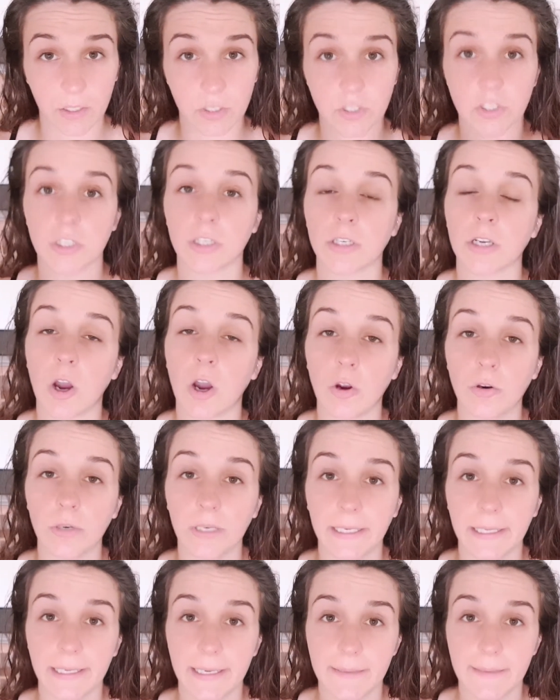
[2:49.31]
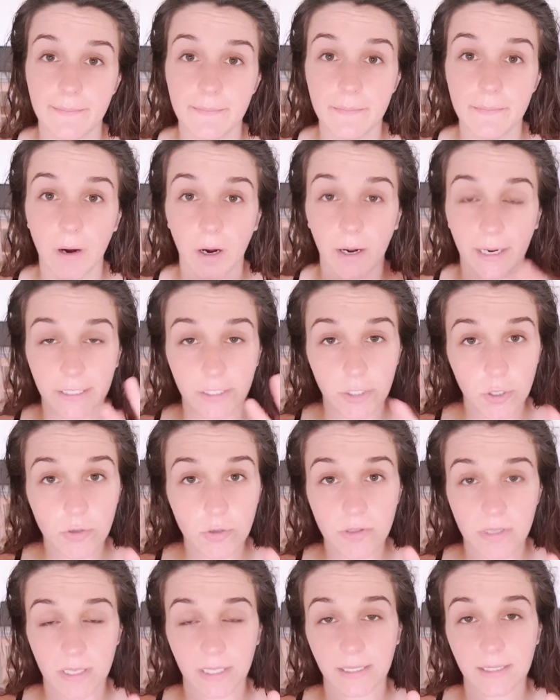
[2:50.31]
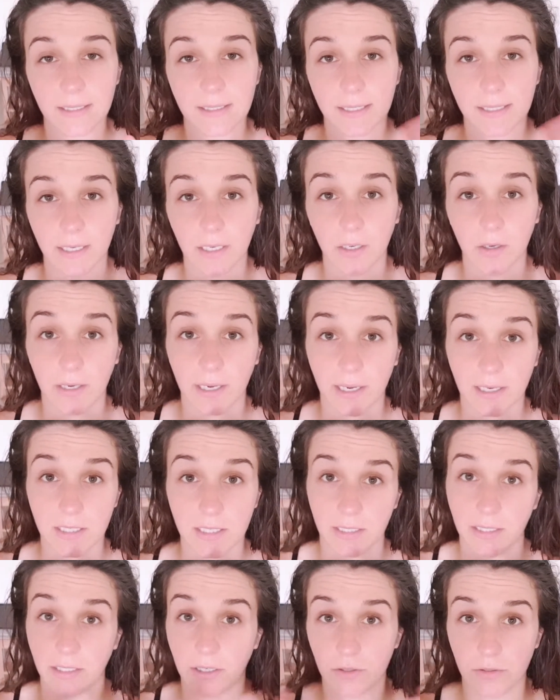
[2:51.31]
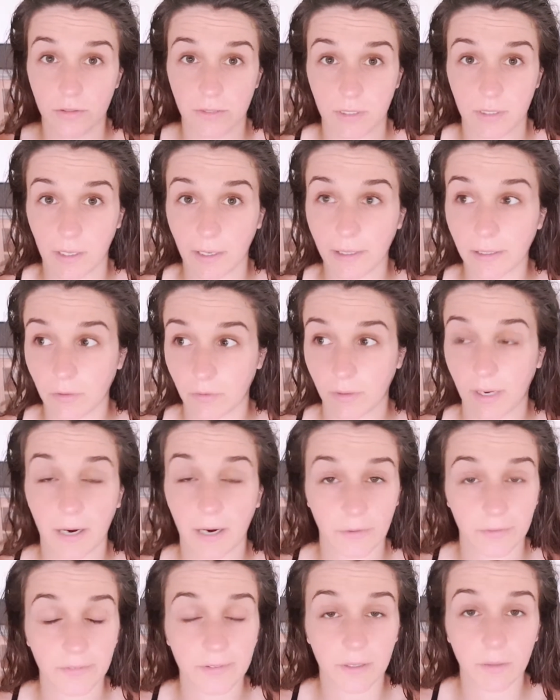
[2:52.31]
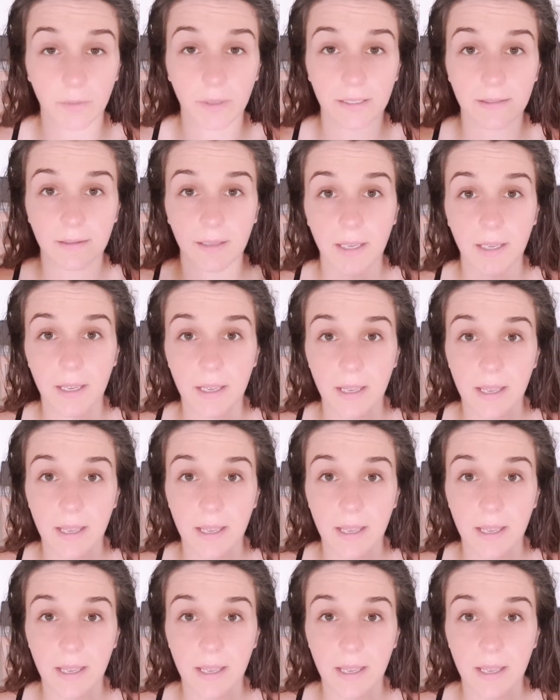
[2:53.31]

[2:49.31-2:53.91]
because you can only buy two things that you can actually use like your currency with